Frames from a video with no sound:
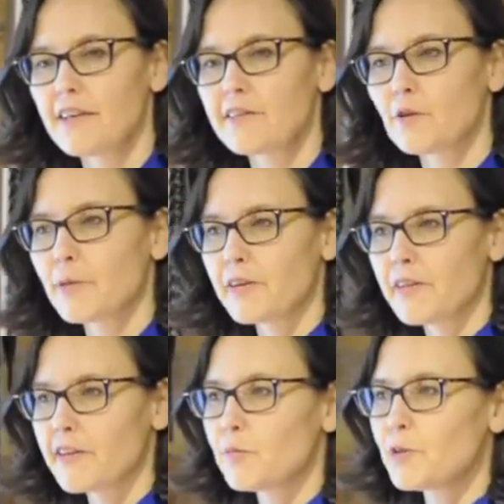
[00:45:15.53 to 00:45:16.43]
So
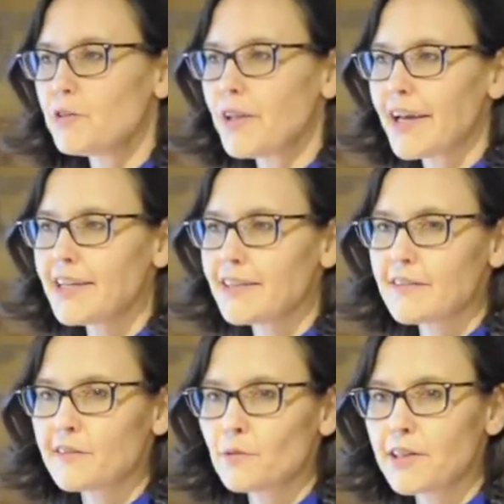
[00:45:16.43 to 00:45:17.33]
apparently the blue light in
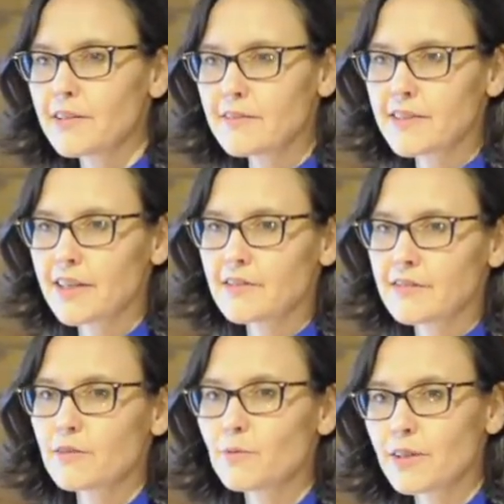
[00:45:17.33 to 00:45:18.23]
the screens
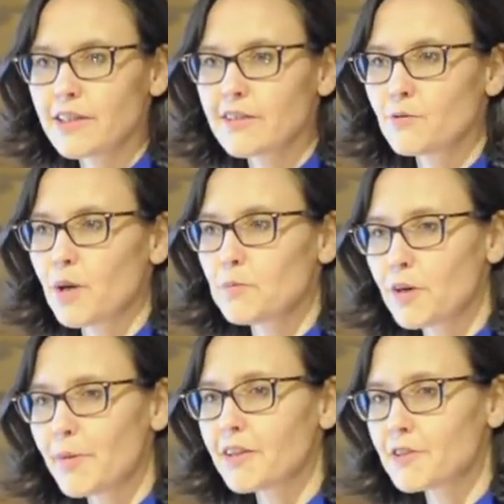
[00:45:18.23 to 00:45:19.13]
tends to really disrupt
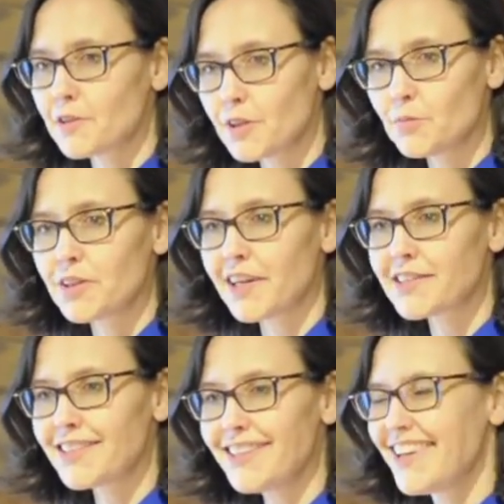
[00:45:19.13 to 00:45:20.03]
our melatonin
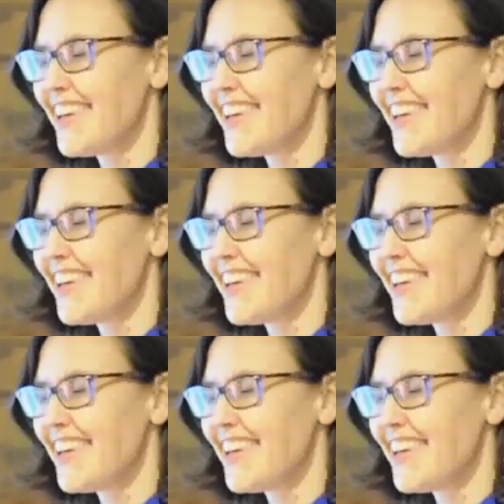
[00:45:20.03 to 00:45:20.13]
production.